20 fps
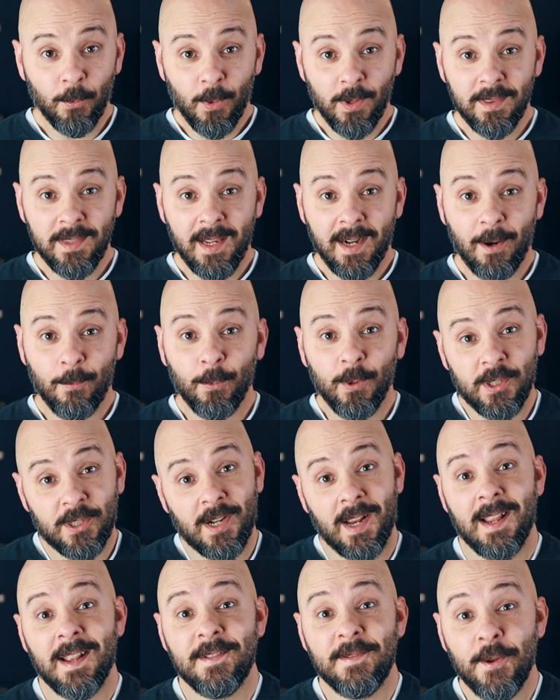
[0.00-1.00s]
one that I wish
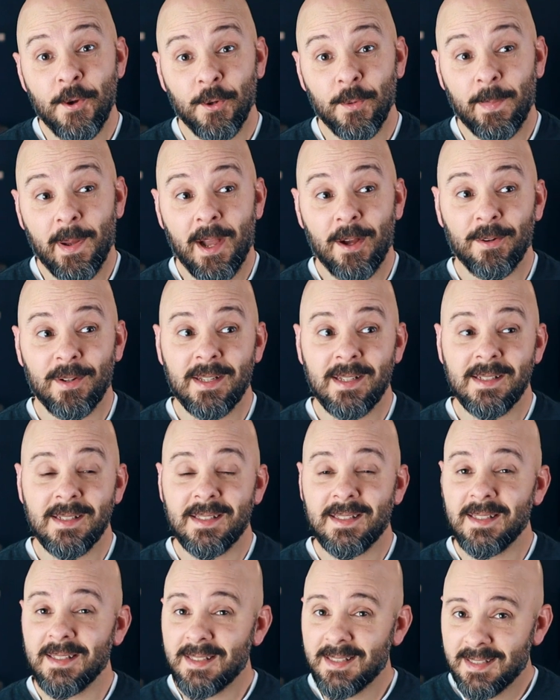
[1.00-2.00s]
I had known about
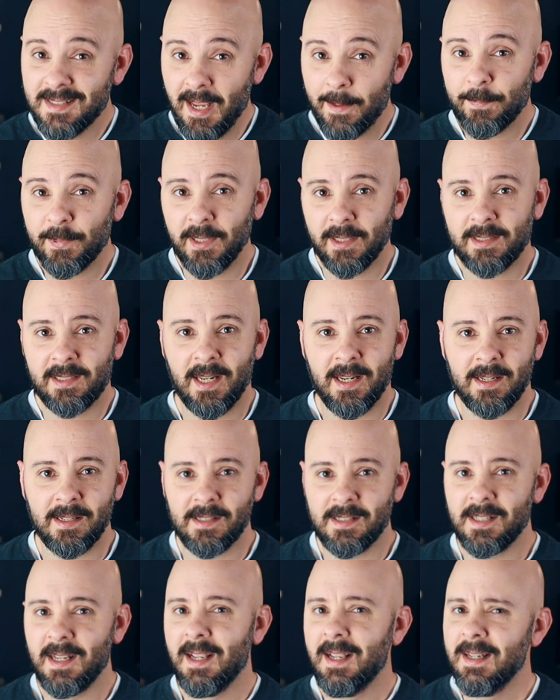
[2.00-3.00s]
is septic
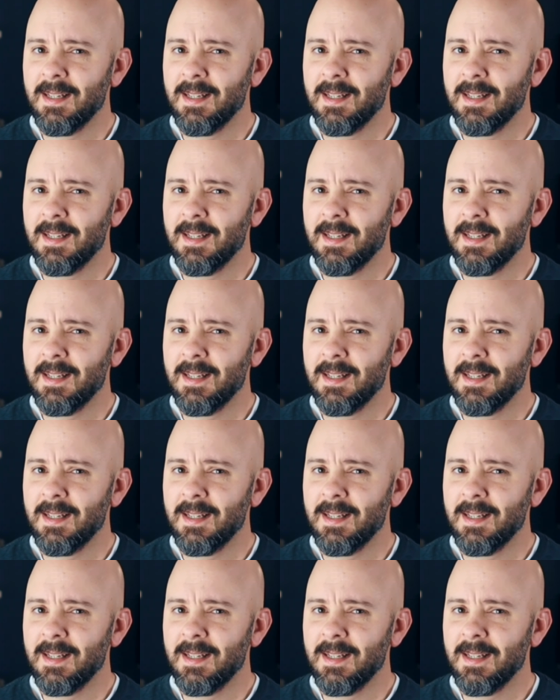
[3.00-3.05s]
tanks.